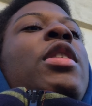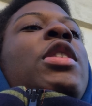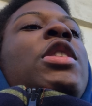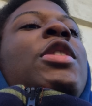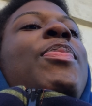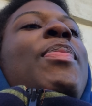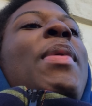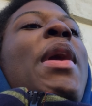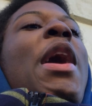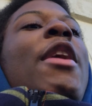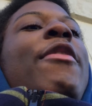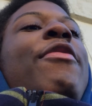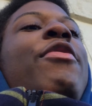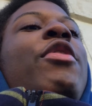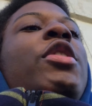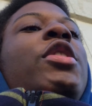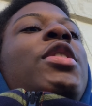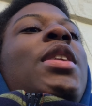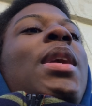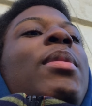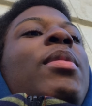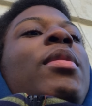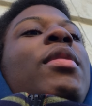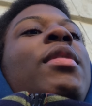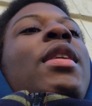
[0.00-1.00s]
This Matthew
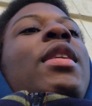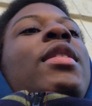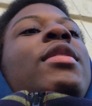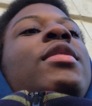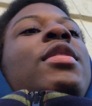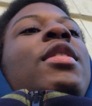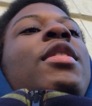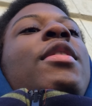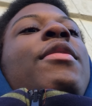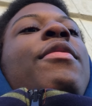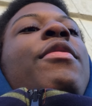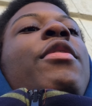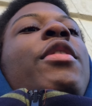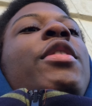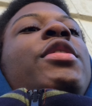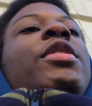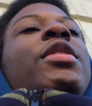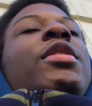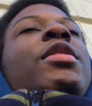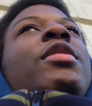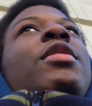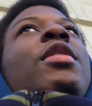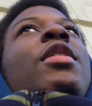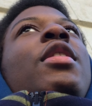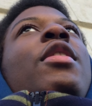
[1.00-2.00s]
chapter 19, verse
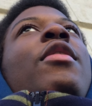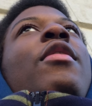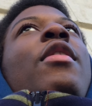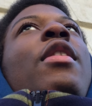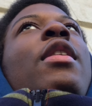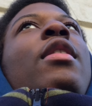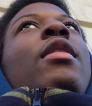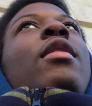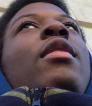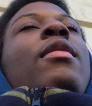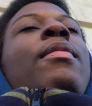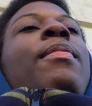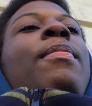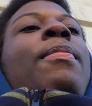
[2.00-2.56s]
16, right?